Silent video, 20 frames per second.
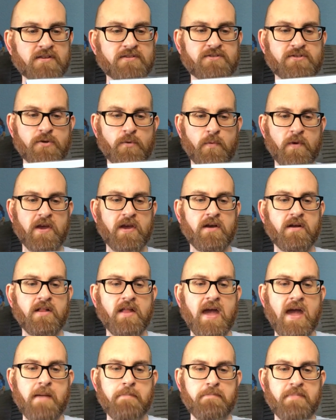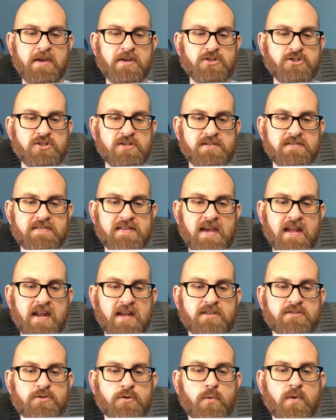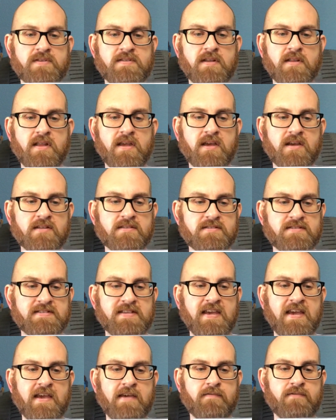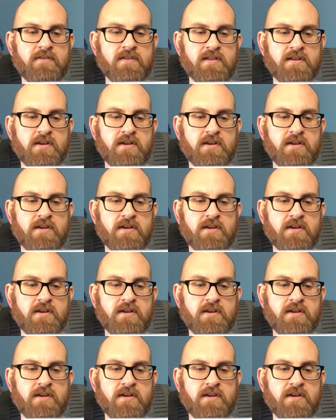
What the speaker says: Surreal, ambitious, and exquisitely conceived,